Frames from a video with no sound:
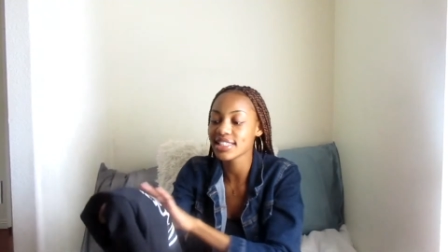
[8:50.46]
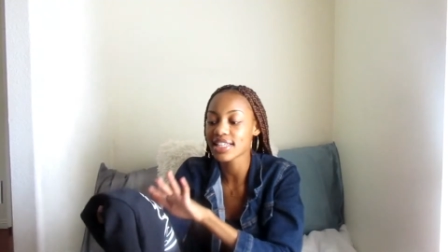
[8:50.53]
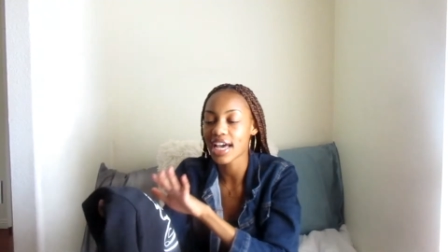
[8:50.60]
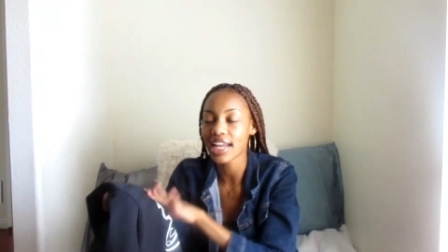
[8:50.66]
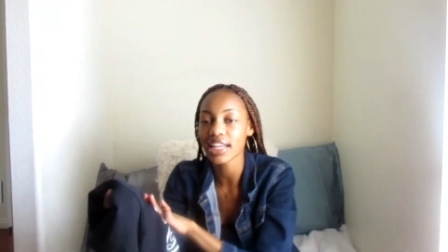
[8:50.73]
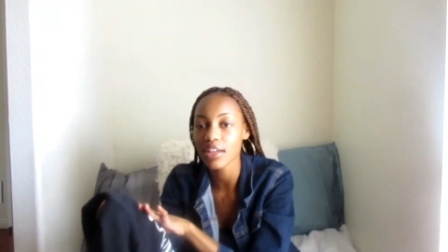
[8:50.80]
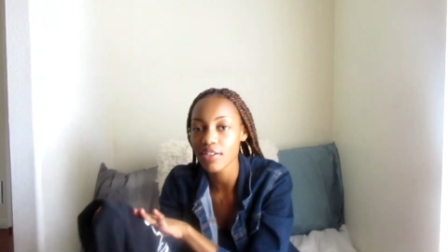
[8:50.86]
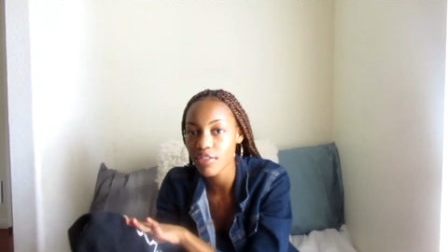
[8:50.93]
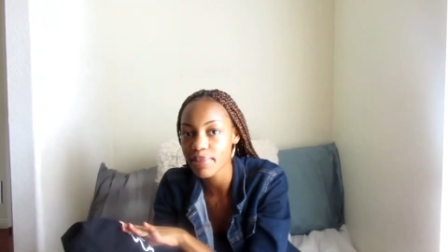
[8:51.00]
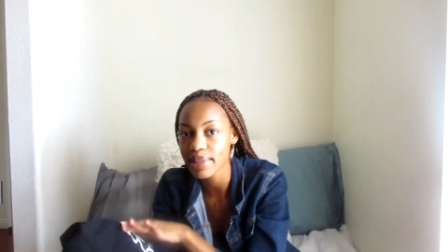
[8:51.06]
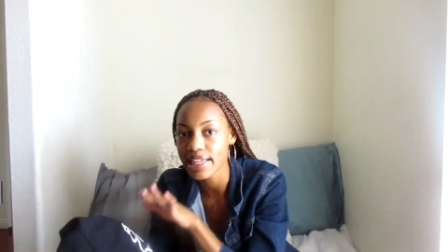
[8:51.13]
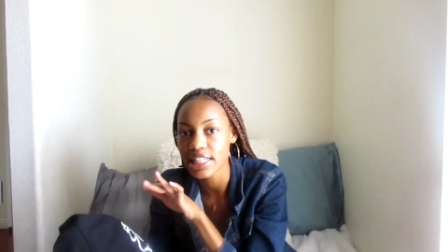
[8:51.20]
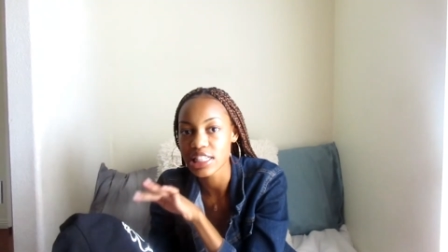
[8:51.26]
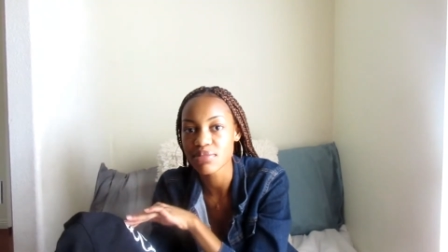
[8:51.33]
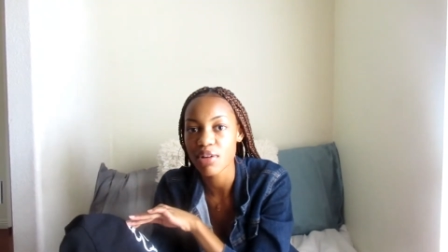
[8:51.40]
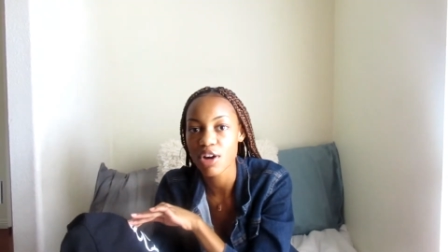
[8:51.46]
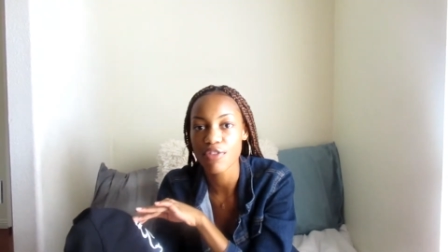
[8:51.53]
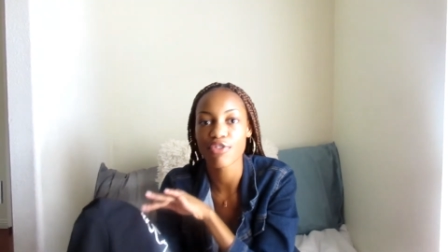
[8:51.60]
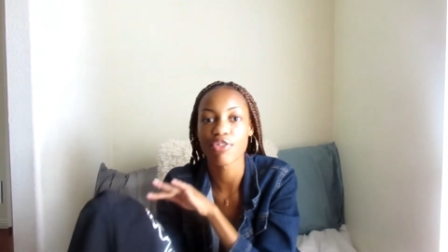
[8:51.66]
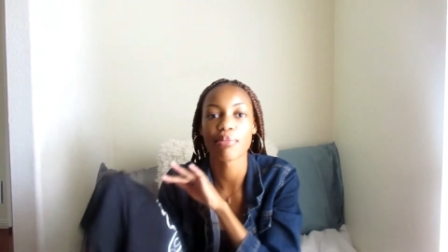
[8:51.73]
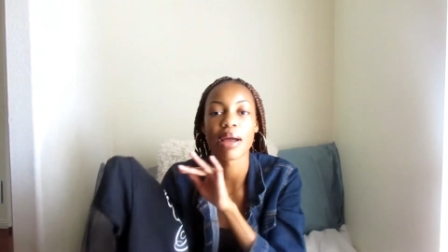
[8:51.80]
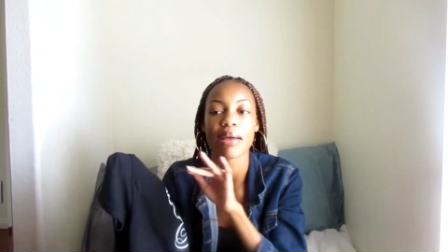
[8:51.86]
is kind of giving me inspo
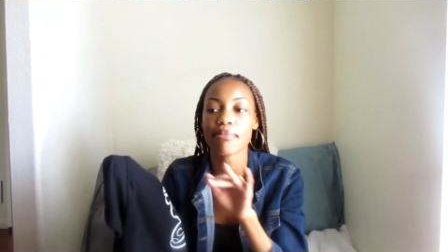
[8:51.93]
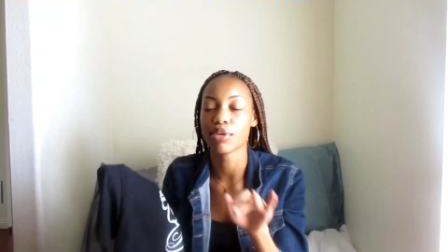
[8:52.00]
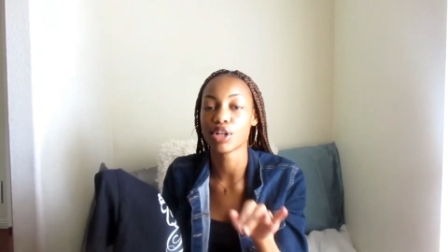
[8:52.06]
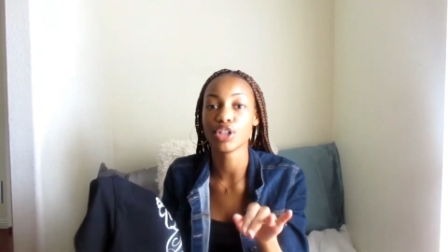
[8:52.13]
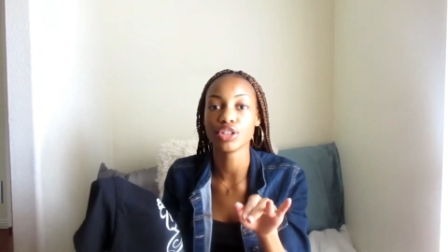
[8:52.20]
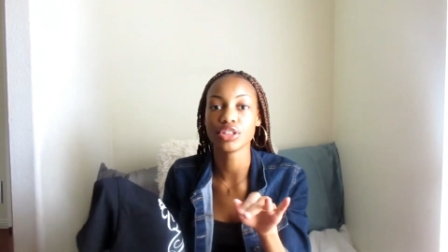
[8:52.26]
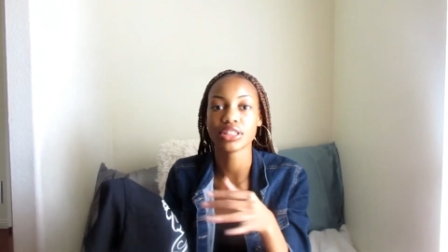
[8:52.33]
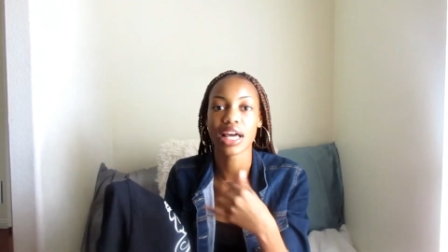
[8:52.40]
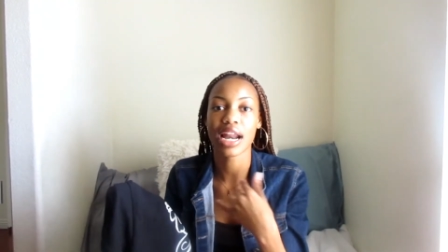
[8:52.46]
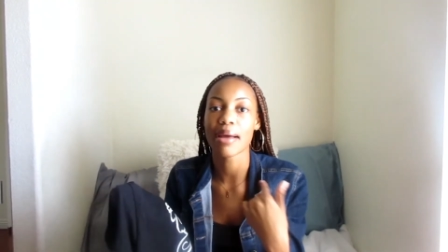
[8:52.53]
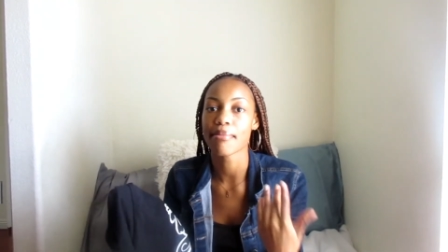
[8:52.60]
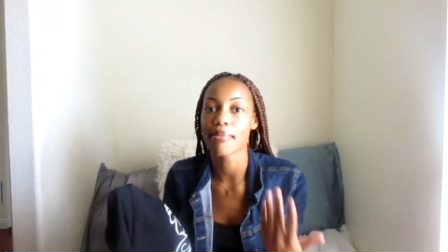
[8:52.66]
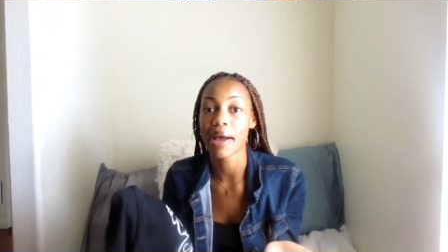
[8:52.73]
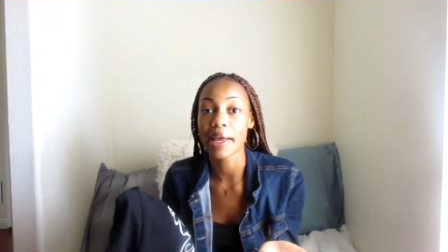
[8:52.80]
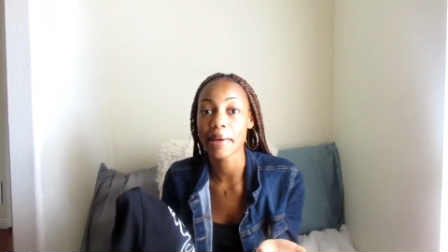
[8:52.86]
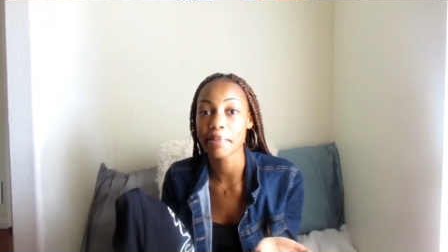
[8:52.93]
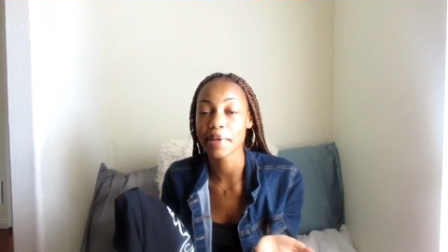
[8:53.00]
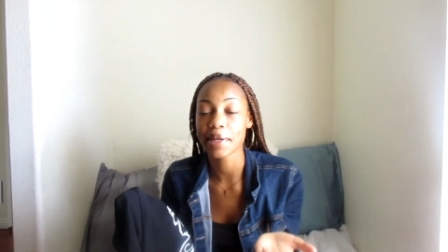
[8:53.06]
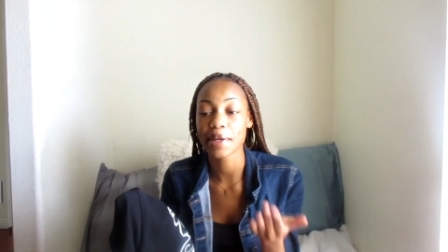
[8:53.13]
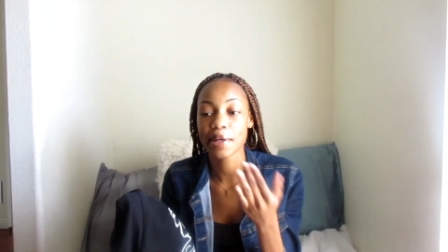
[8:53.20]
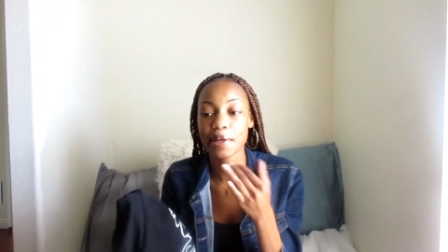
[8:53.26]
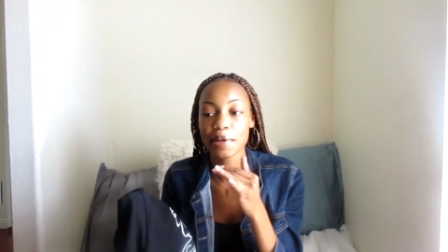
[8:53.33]
for my merch that I might
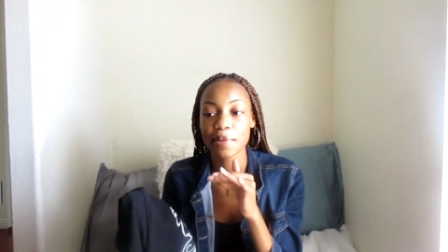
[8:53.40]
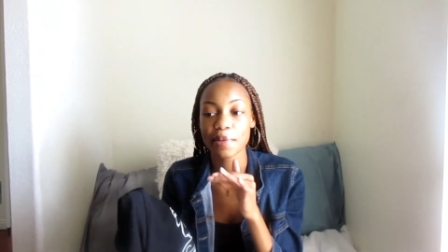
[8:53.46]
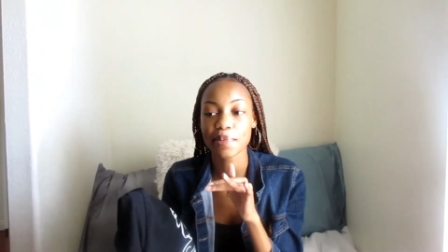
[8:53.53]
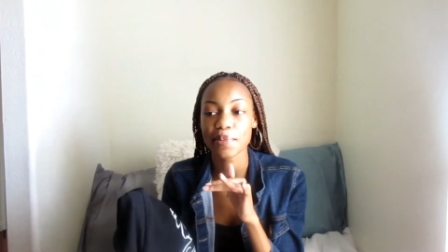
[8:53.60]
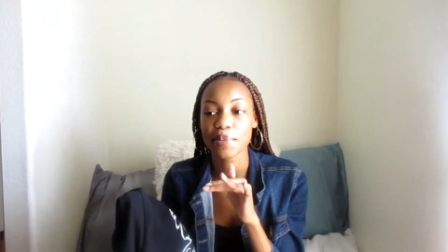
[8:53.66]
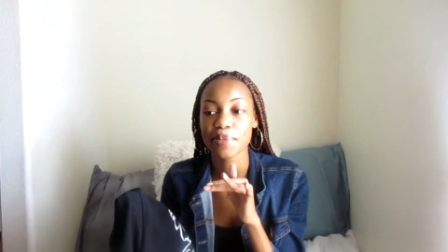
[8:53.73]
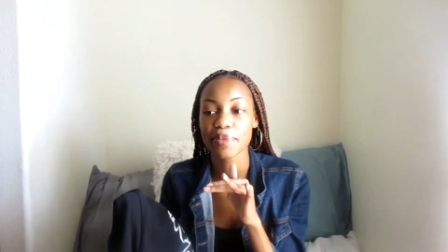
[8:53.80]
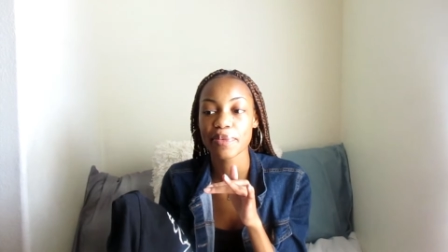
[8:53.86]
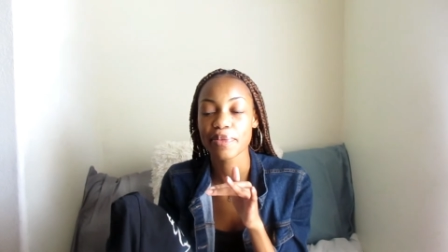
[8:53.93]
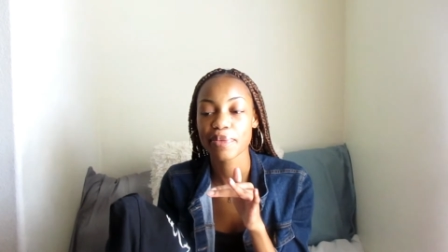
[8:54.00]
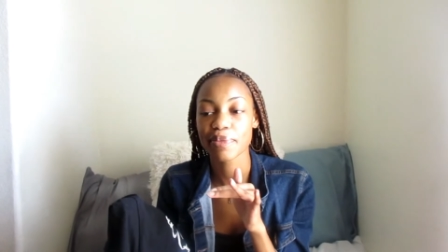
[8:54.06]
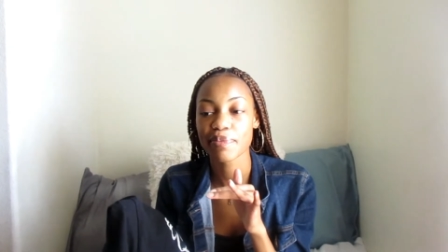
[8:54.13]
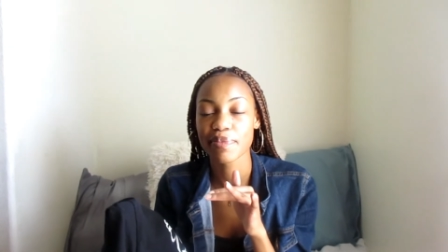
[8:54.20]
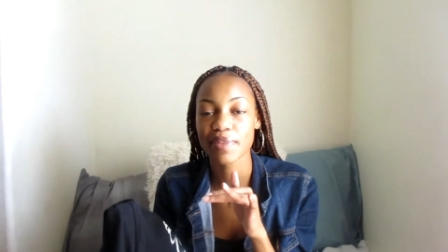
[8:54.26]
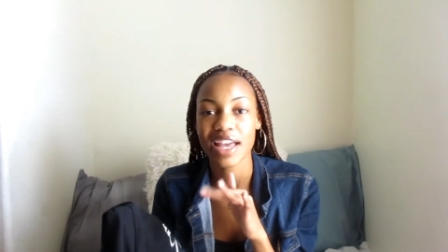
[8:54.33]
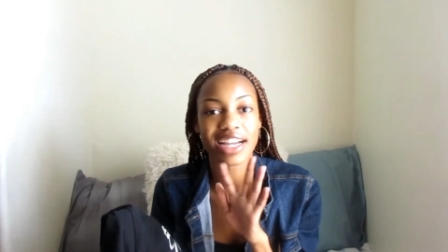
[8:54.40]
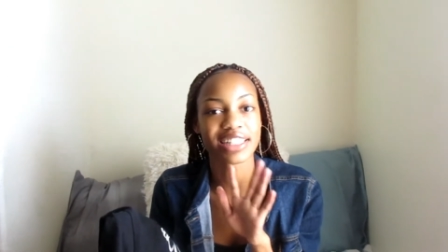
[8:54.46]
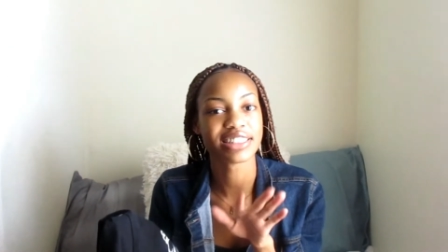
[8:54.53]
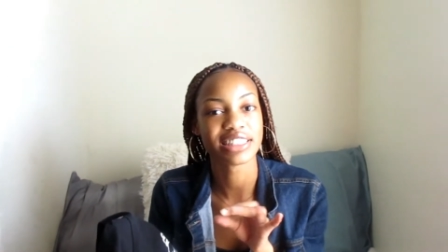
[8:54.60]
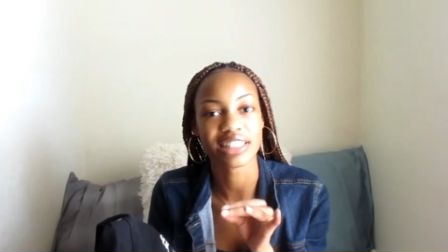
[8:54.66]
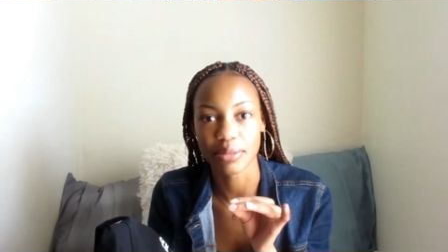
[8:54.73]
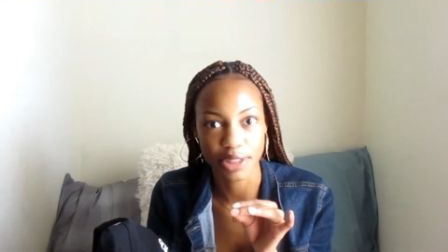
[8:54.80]
be...
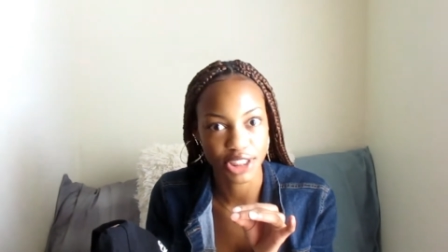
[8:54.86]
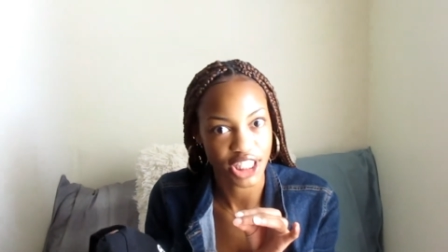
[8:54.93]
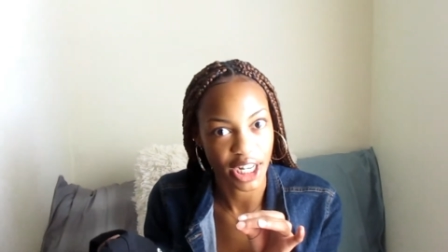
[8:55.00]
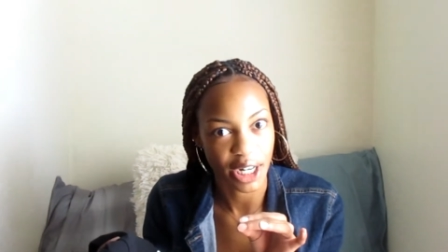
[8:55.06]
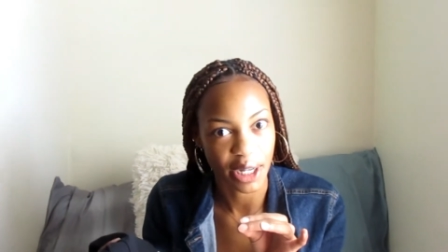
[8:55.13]
Actually, let me shut